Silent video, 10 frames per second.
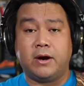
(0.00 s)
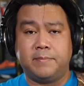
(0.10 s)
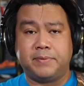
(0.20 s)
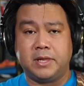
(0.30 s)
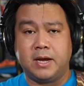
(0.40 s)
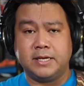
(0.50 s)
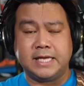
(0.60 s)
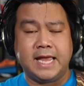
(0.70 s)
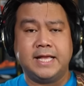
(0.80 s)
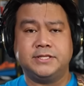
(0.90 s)
are
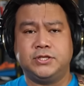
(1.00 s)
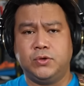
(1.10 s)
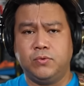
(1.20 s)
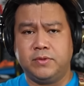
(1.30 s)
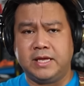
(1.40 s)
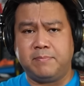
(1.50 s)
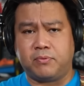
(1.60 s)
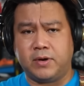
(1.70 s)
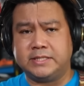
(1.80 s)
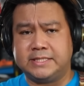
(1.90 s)
plugged into the
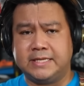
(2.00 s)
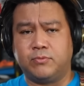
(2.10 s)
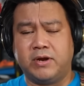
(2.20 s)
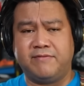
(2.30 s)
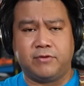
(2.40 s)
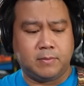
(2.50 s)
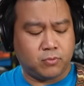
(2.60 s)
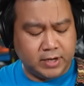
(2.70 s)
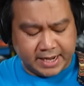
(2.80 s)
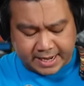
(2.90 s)
Princeton
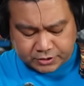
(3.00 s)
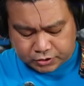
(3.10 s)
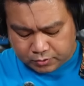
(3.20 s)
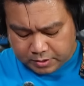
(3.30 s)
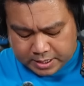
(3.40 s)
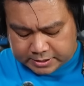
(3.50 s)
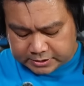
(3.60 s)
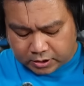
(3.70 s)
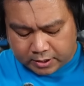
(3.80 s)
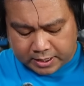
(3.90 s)
Reverb reissue,
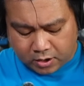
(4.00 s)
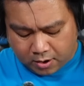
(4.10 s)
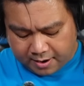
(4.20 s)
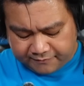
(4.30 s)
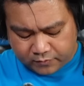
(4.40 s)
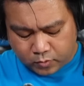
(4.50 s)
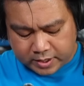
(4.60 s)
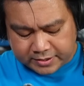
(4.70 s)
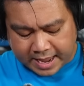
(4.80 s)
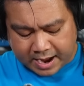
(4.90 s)
starting off
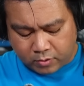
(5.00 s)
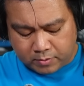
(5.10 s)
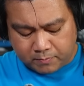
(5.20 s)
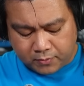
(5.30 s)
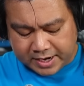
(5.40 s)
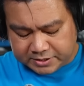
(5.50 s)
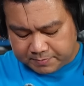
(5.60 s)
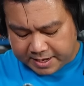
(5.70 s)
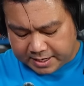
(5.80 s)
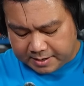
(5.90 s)
with our bridge
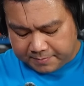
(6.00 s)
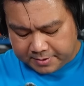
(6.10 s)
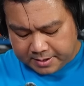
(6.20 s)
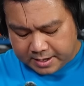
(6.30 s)
pickup,